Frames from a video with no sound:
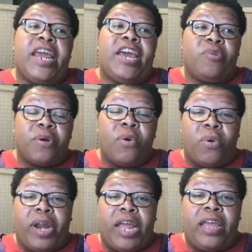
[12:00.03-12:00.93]
and a
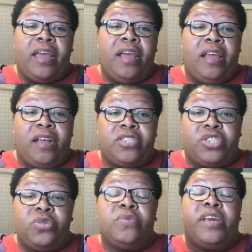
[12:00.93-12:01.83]
recording
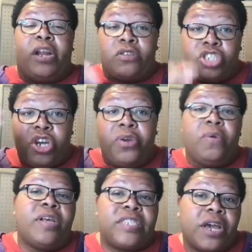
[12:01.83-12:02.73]
and I'll show
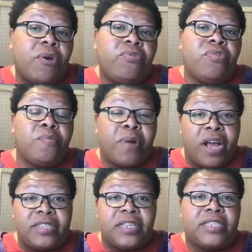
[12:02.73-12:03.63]
you as I go through the
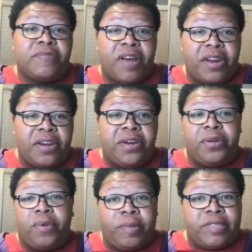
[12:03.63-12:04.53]
process of auditing
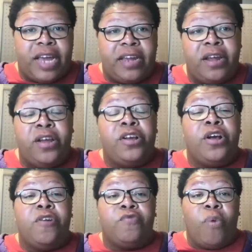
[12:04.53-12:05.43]
your website
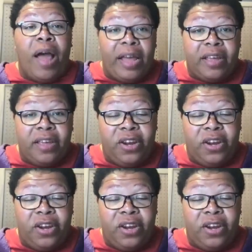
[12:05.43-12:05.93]
of what,